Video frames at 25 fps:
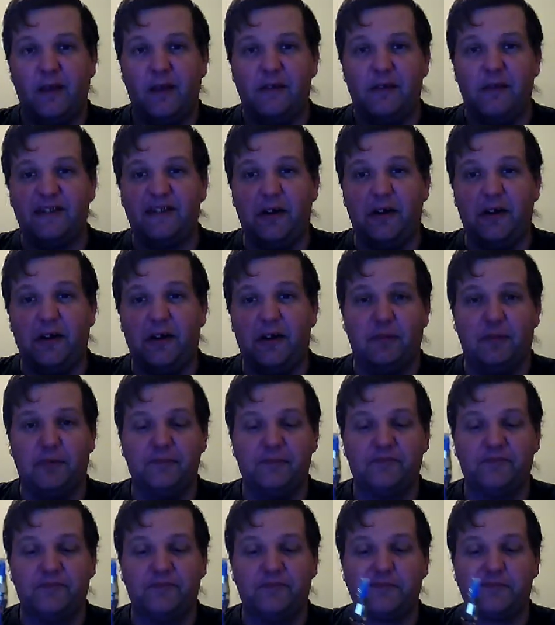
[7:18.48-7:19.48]
So
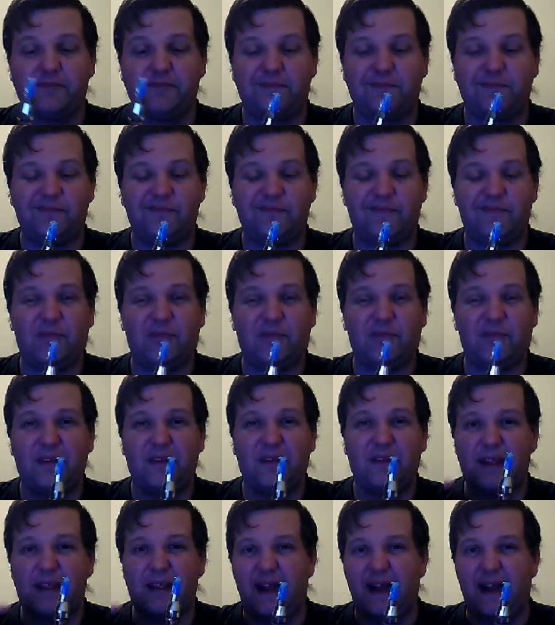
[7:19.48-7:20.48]

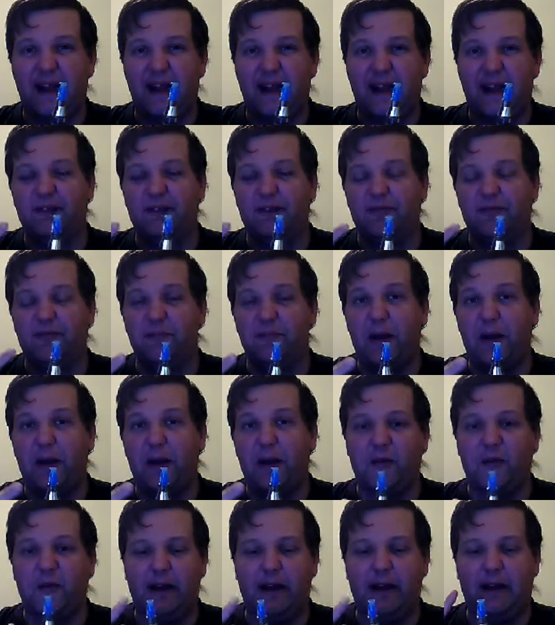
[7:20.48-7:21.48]
I gotta
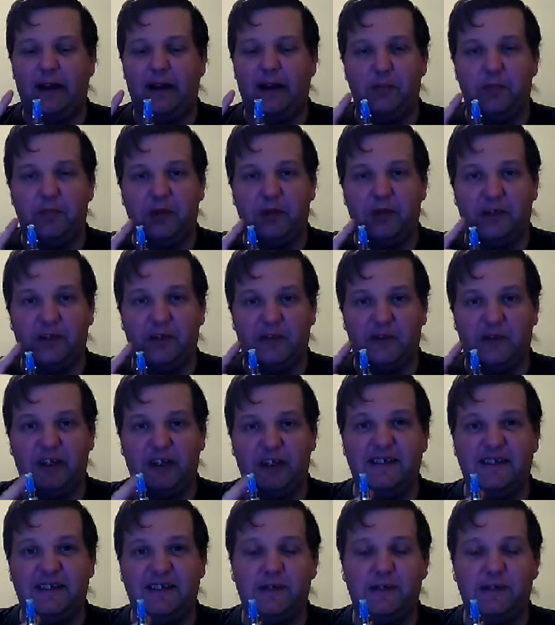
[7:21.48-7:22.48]
remember, I gotta build at least
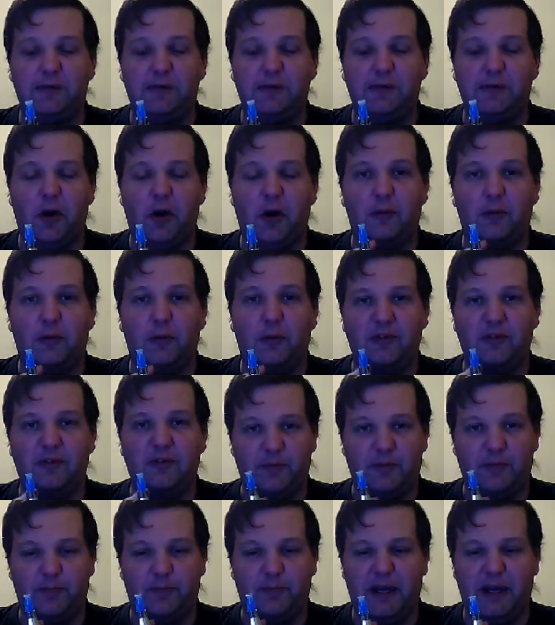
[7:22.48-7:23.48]
2 ohms or
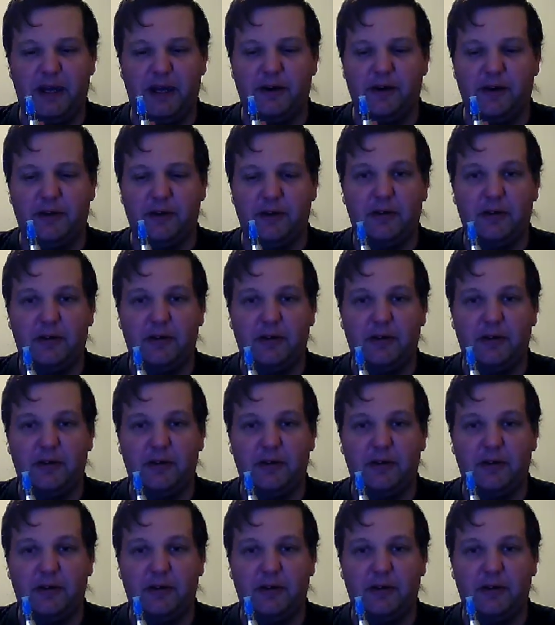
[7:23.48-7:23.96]
better